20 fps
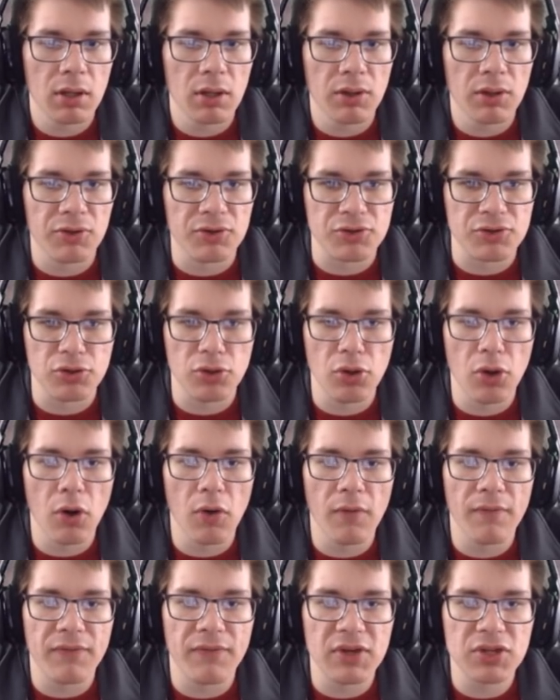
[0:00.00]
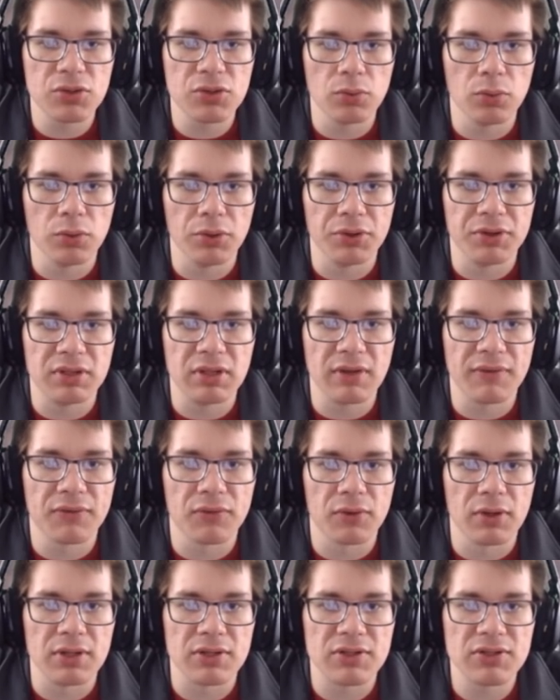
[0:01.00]
There's no visual
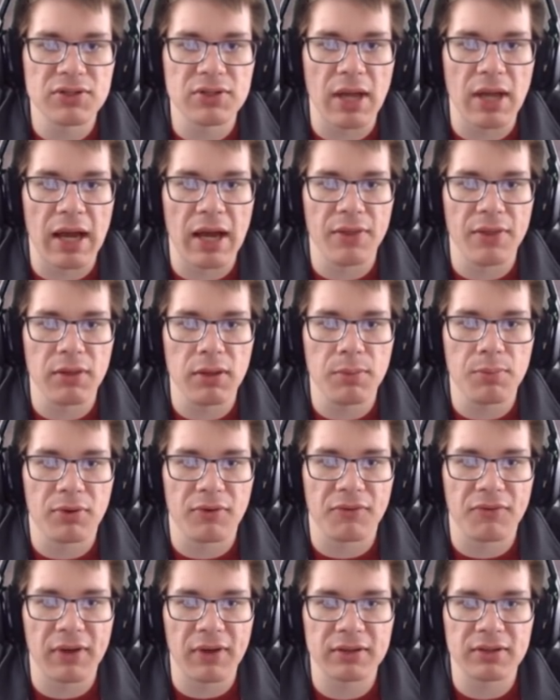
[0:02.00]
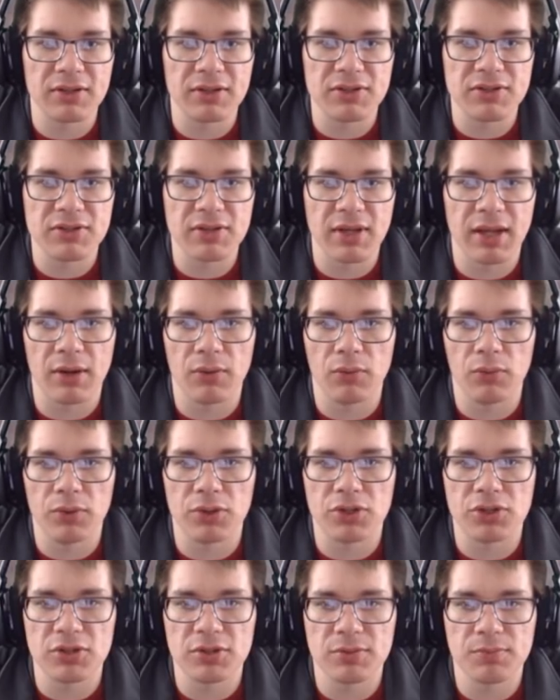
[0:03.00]
difference on the Perfected set,
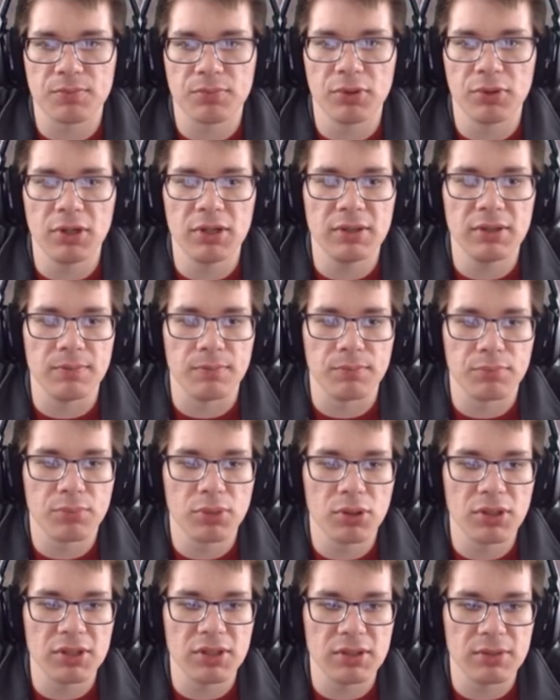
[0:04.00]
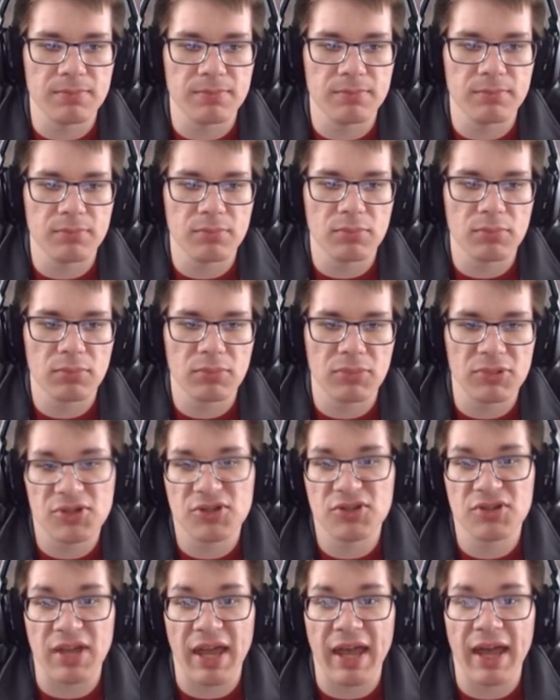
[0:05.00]
which is pretty
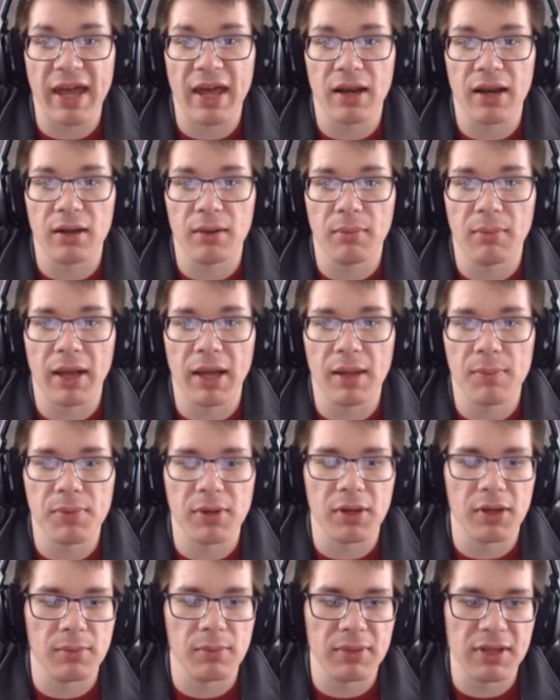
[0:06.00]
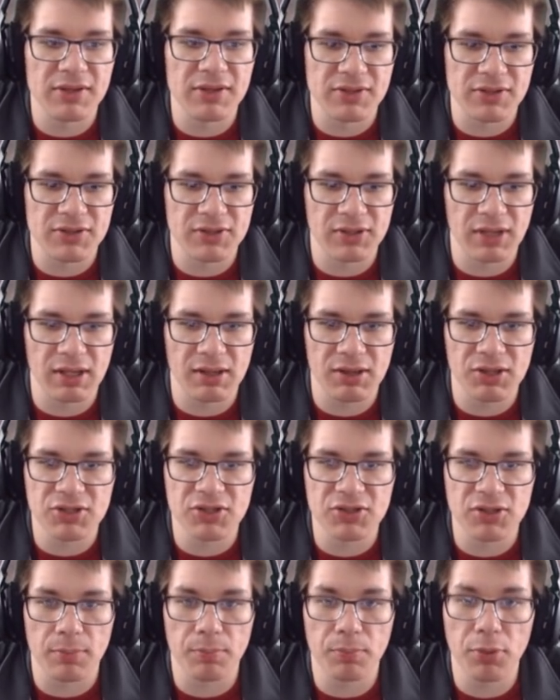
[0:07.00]
sad in my opinion, because it's like,
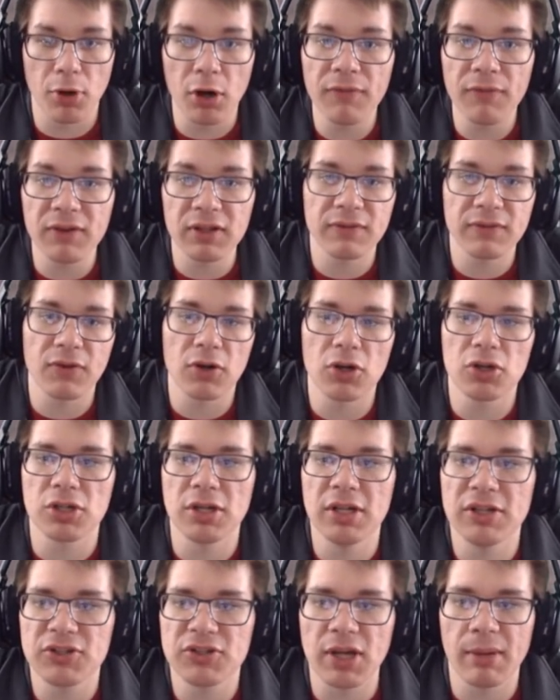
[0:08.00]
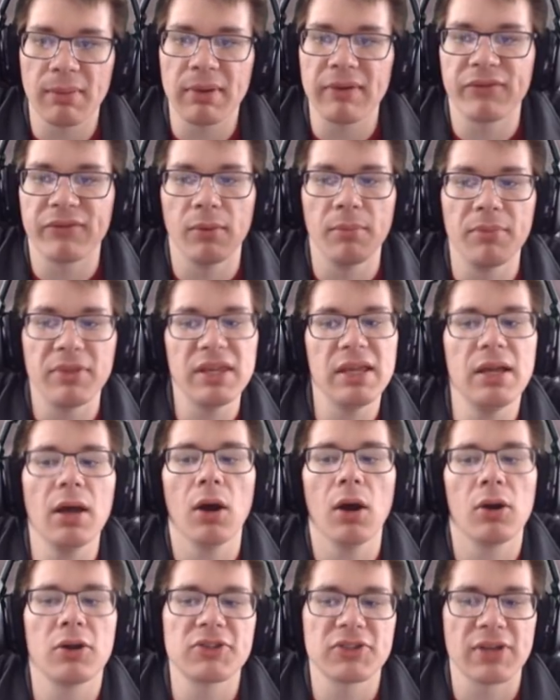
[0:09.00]
this is a perfect version. It's coming from the
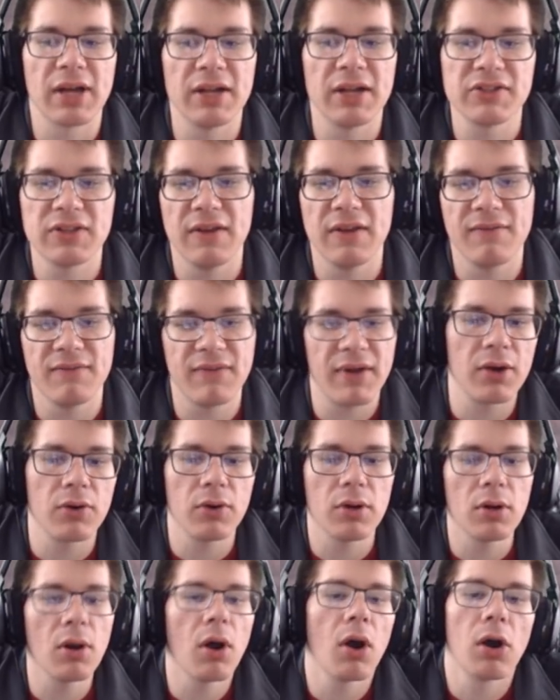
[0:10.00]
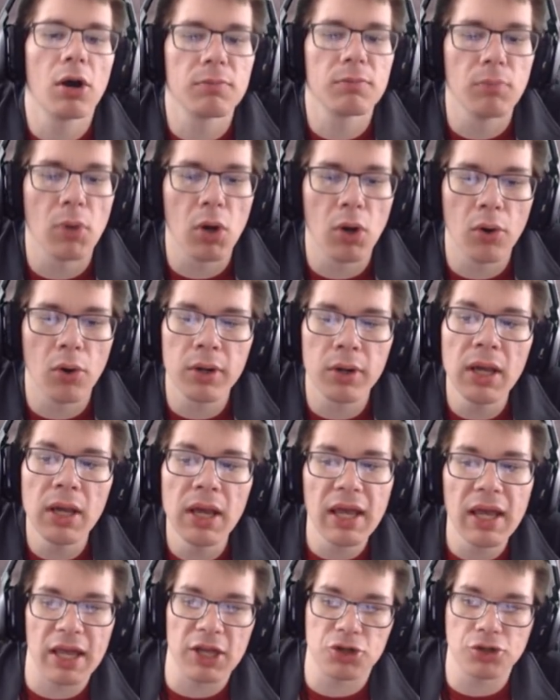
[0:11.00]
hardest content, Veteran Hard Mode.
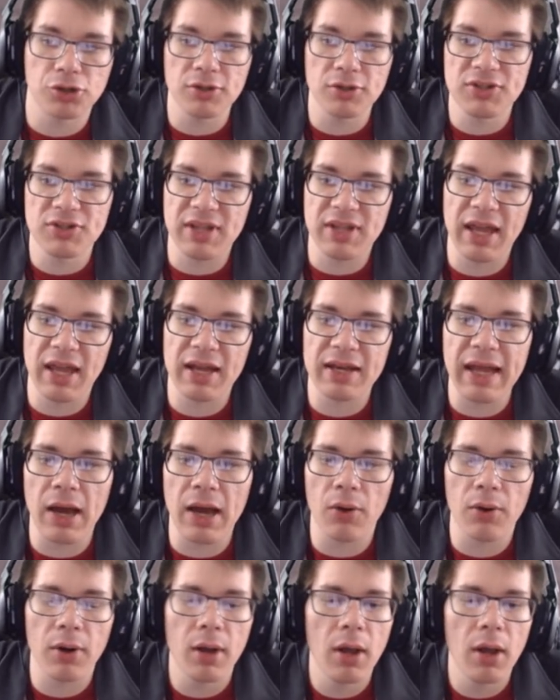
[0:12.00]
It should stand out.